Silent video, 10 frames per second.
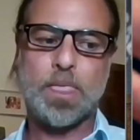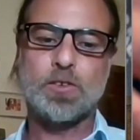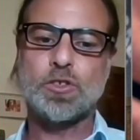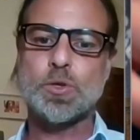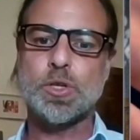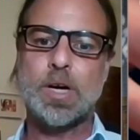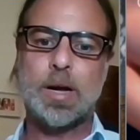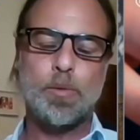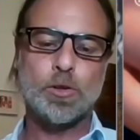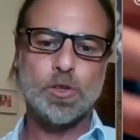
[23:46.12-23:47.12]
a social
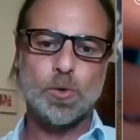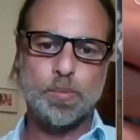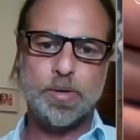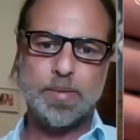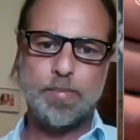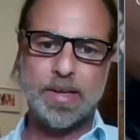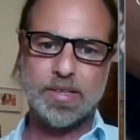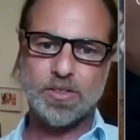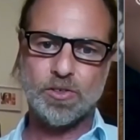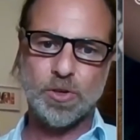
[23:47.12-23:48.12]
club model would be the
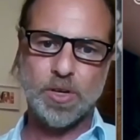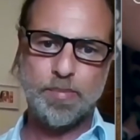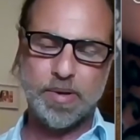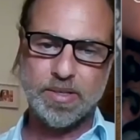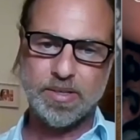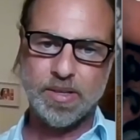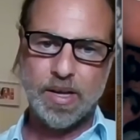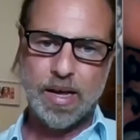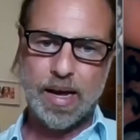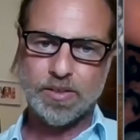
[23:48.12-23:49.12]
best to keep it
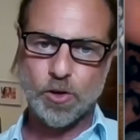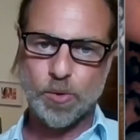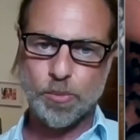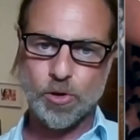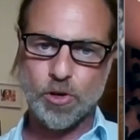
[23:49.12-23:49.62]
at a